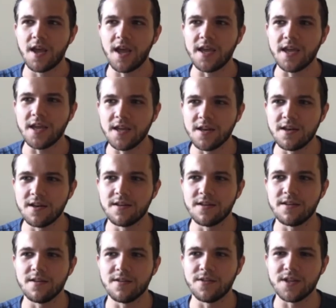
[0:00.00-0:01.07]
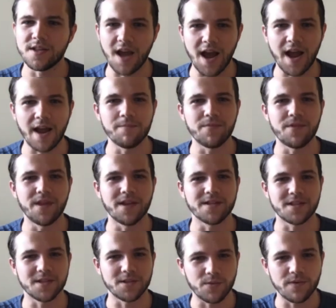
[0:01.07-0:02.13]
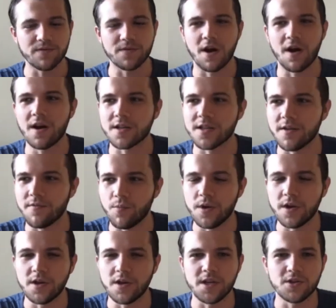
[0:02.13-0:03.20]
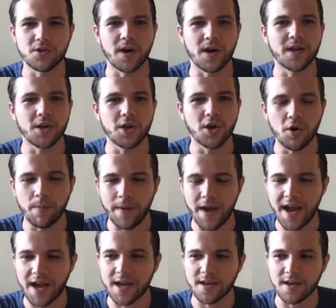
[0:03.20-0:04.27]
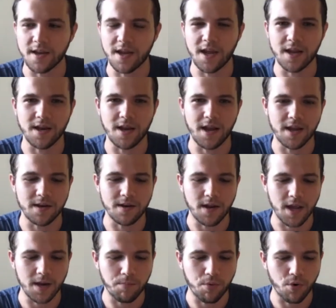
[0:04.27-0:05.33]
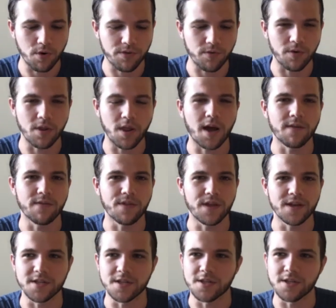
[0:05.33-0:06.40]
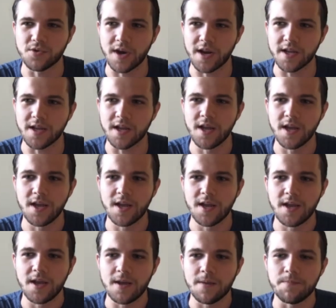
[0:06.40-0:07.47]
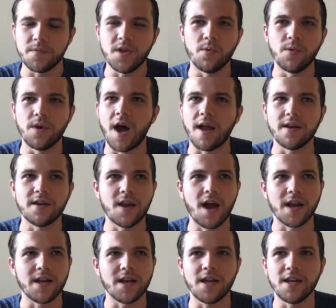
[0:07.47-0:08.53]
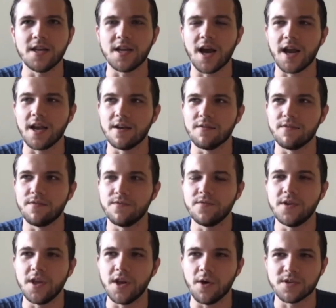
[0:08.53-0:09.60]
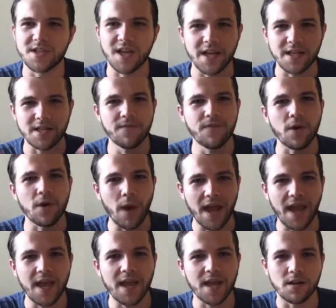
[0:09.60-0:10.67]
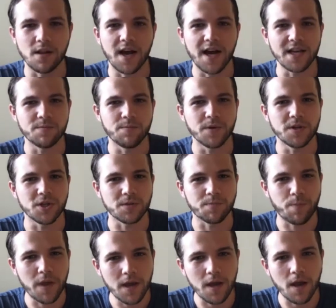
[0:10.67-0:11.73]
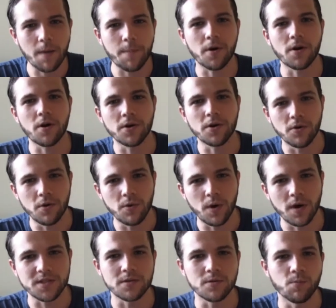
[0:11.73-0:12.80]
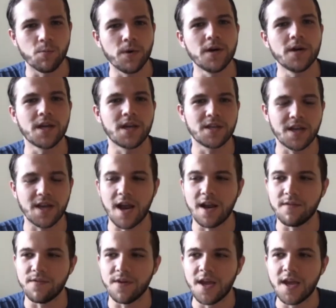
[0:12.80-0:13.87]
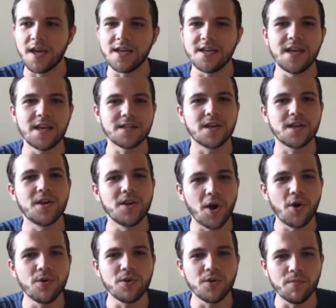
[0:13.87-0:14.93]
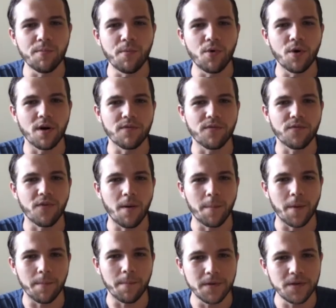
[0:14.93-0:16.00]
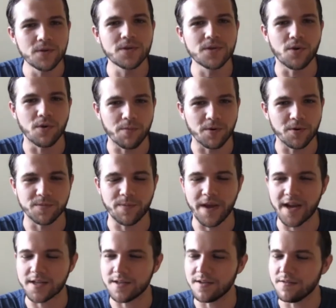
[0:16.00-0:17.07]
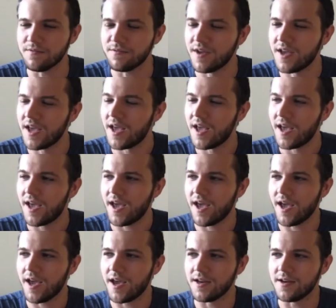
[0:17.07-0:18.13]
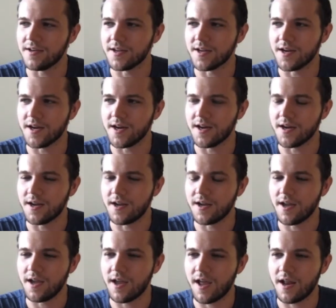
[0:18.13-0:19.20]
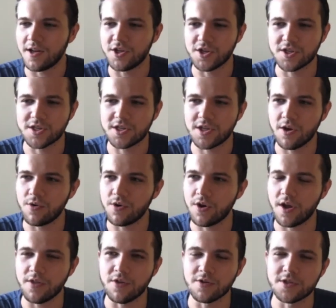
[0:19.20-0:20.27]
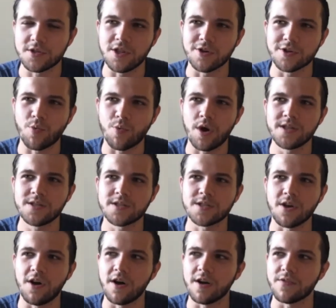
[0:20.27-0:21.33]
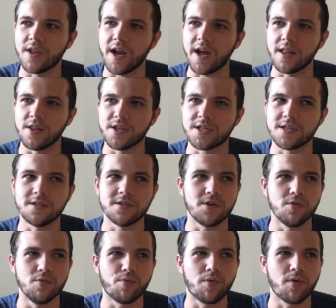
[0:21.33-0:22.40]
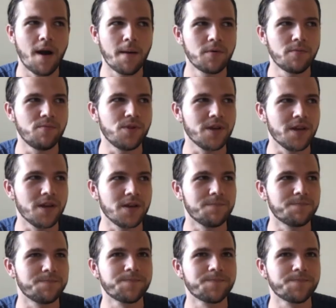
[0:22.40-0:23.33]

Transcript: in the time that since we've talked, I've really tried to go back and, and, and, and pour through a lot of things and try to, you know, not, not in any kind of, you know, scientific way analyze, but just pick up on all your nuances and really kind of get to know you more from a musical perspective. And, uh, and it's just so good. There's, there's one song that I listen to probably